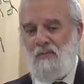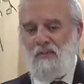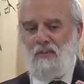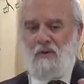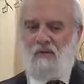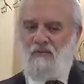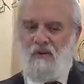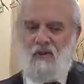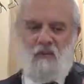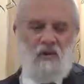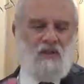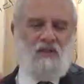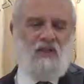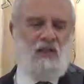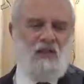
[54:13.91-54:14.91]
But so far what
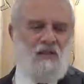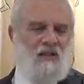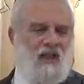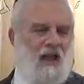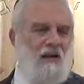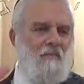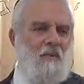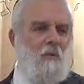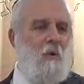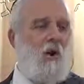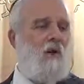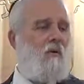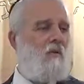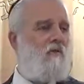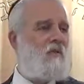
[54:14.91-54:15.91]
he's saying is, I'm
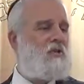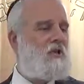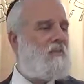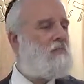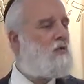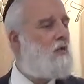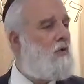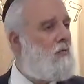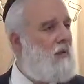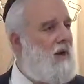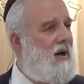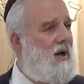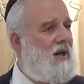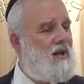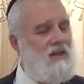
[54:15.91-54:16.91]
aware of Hashem's
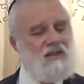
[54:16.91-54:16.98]
Chokhmah and